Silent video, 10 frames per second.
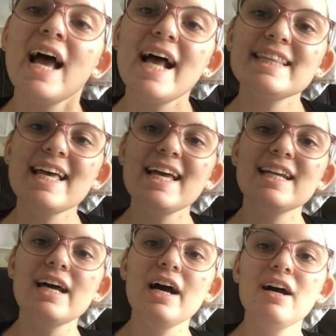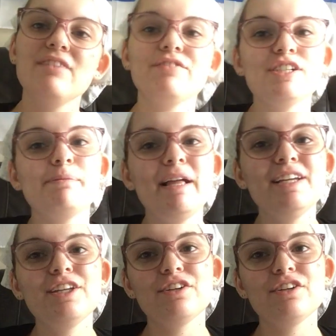And then for spelling,